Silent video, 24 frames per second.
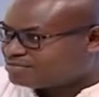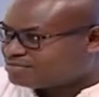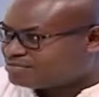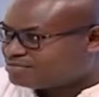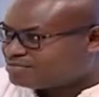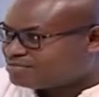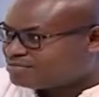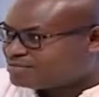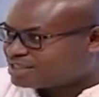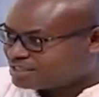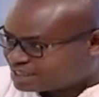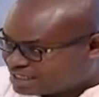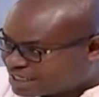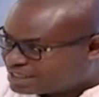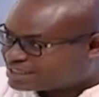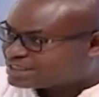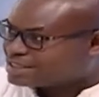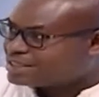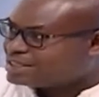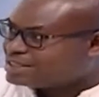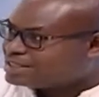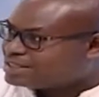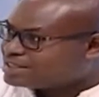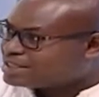Oh. His
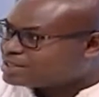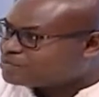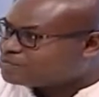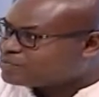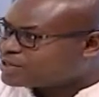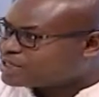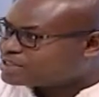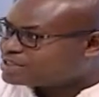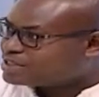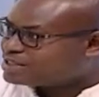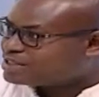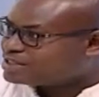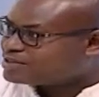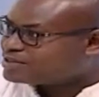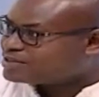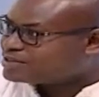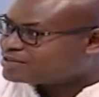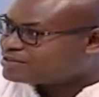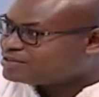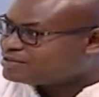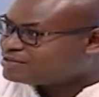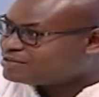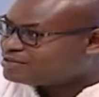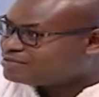Excellency the President.
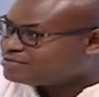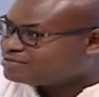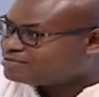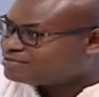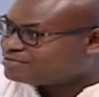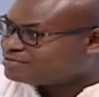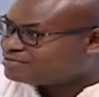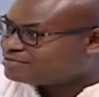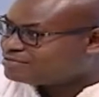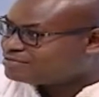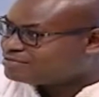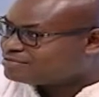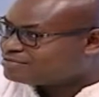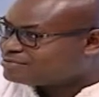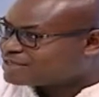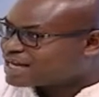Yes.